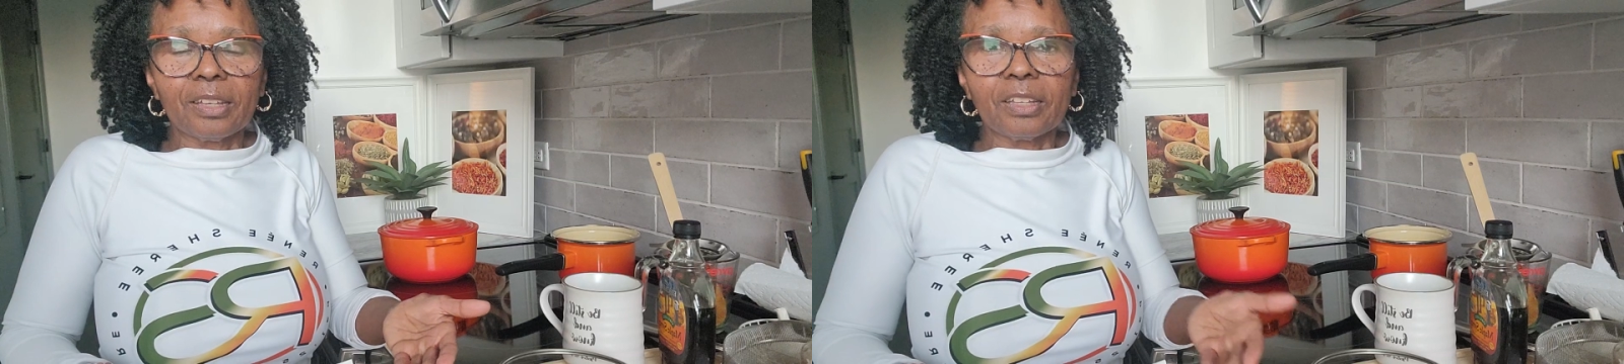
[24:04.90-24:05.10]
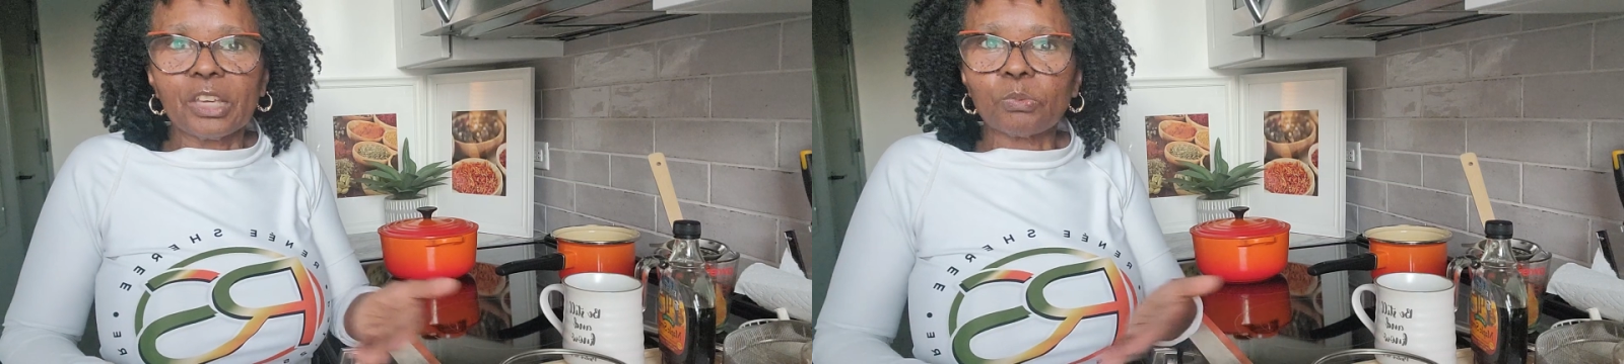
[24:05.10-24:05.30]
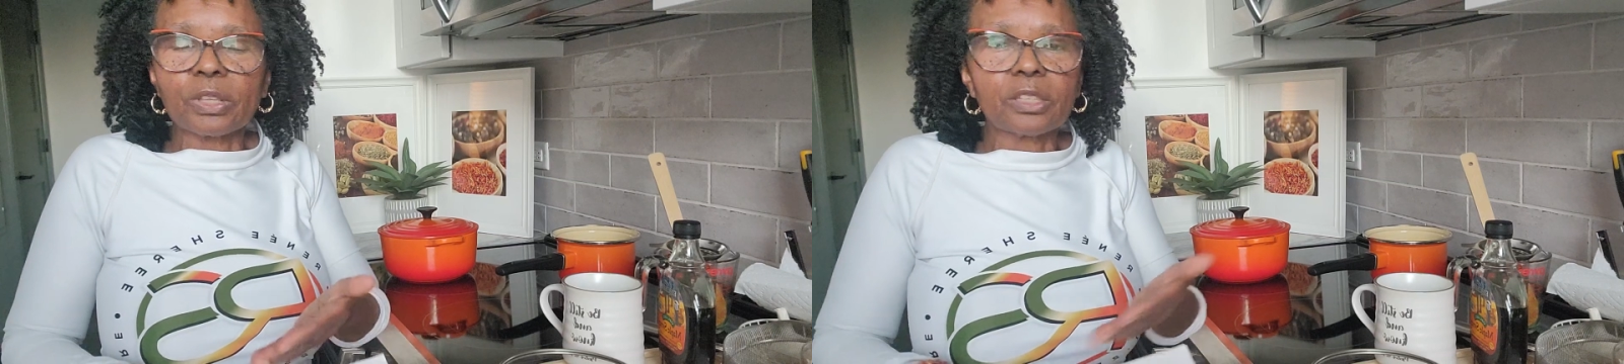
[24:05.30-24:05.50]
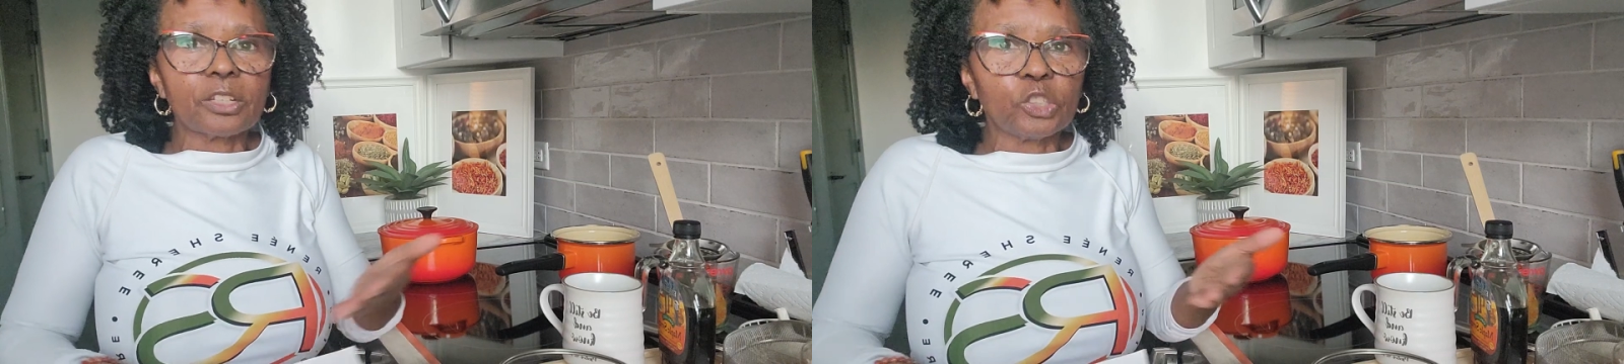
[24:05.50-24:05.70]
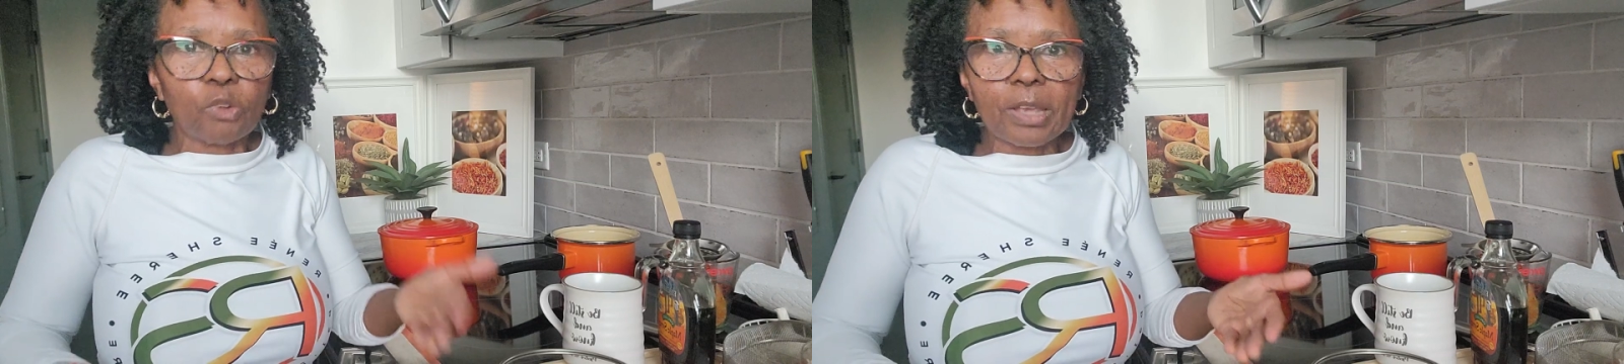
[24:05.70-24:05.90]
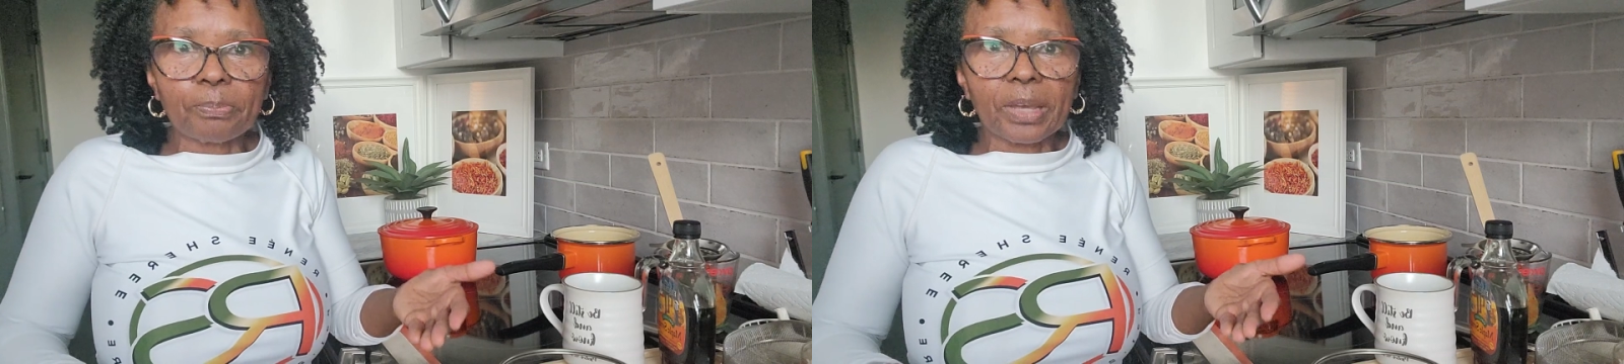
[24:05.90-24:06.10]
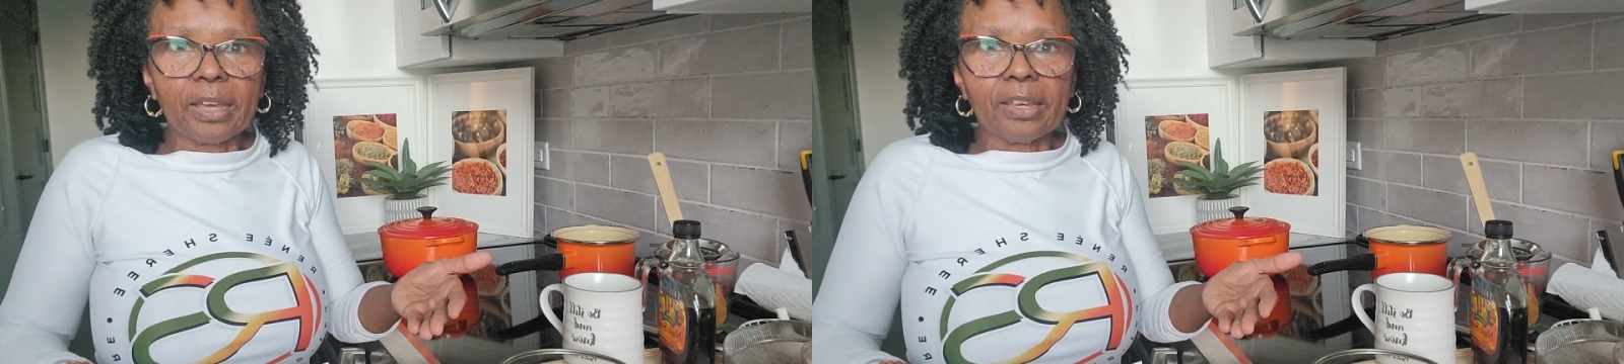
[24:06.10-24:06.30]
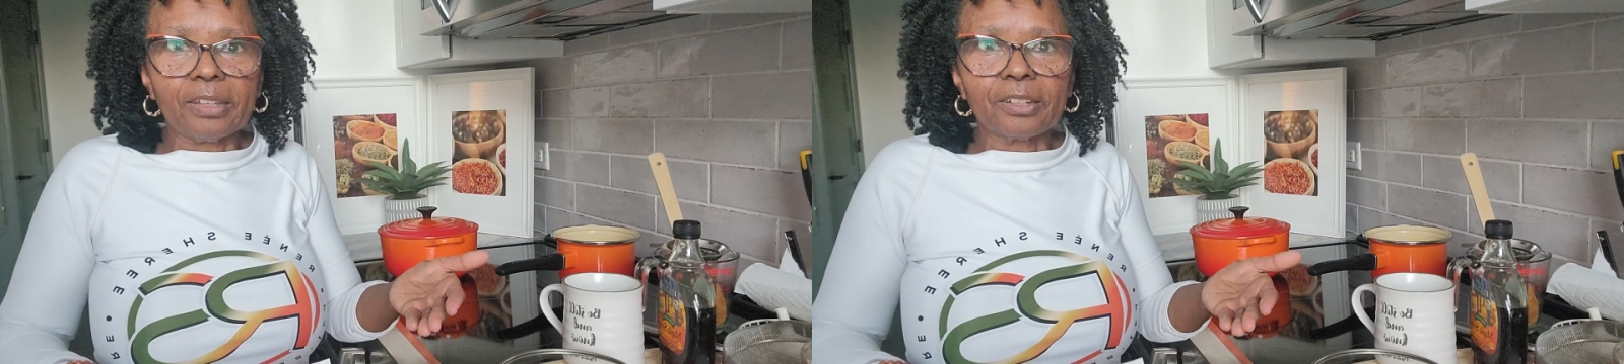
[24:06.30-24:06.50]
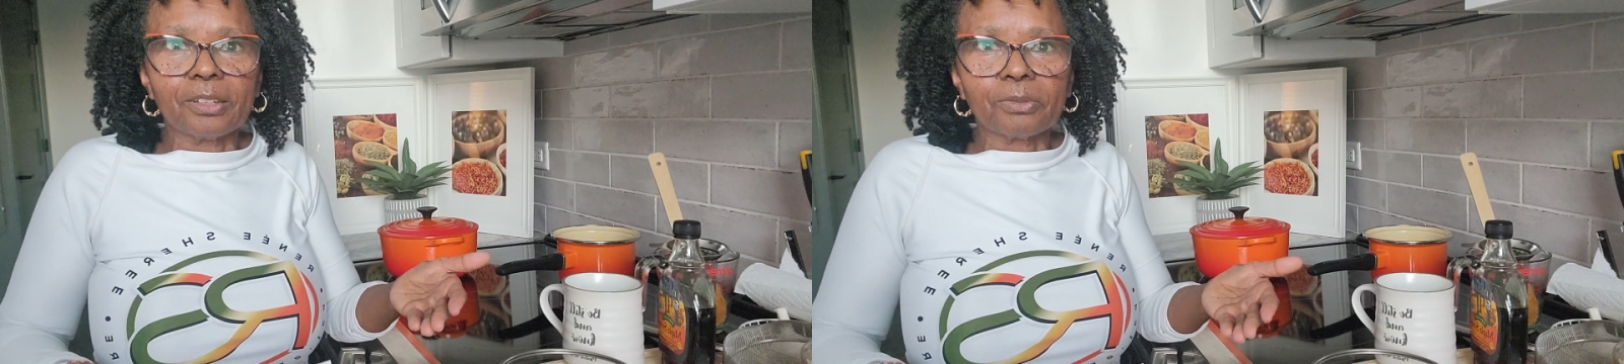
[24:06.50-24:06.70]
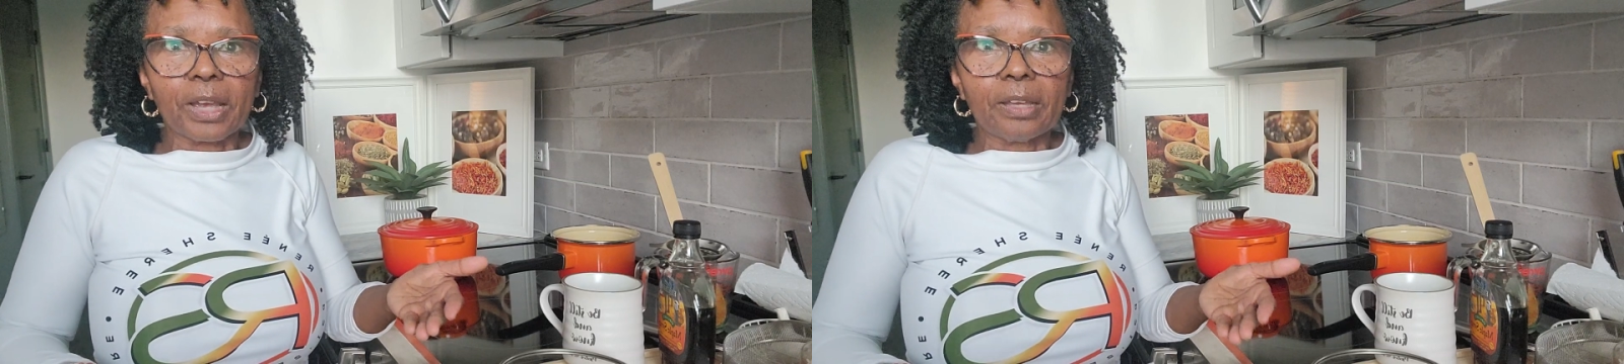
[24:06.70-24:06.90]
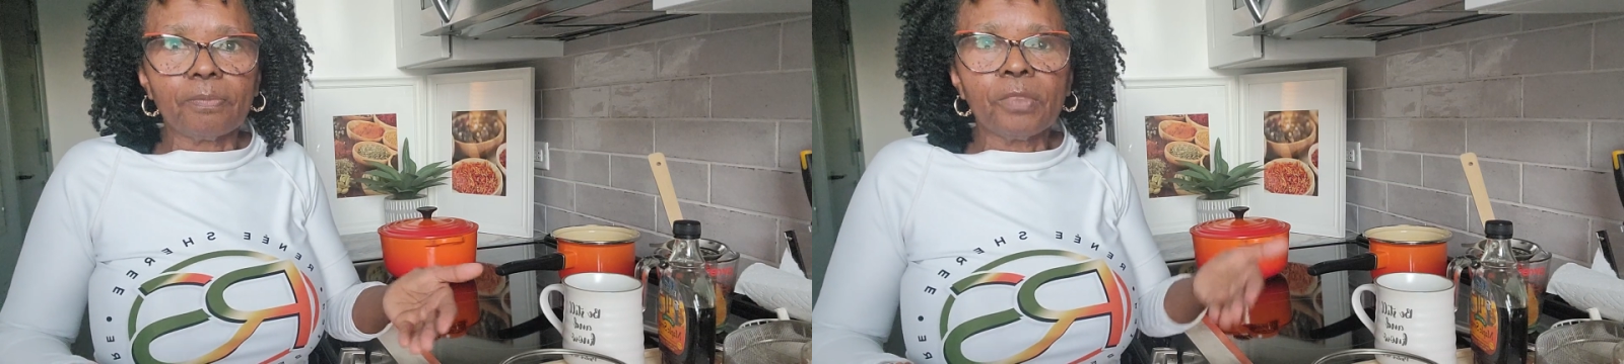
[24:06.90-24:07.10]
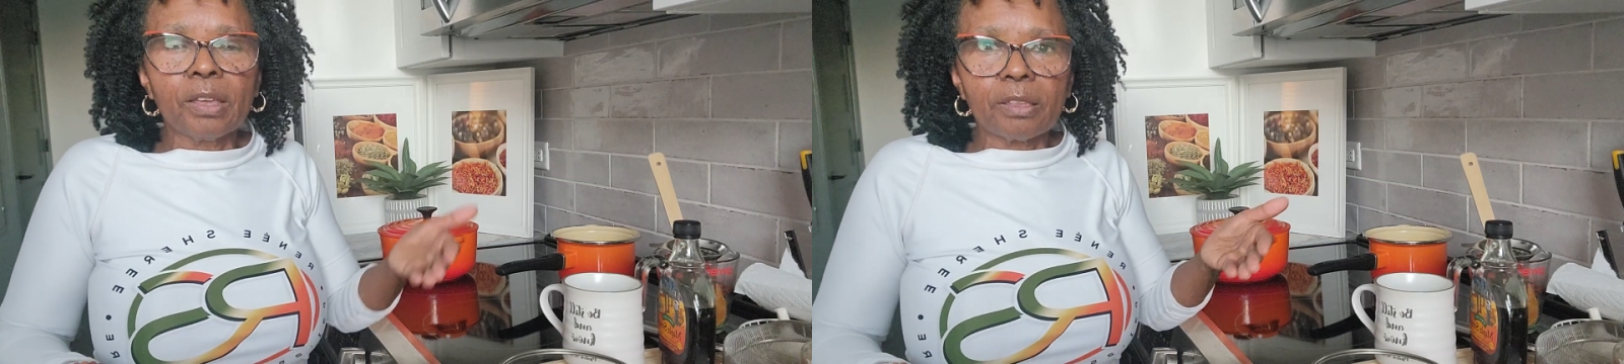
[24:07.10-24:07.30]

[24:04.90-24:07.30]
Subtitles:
Get rid of the joint pain, right?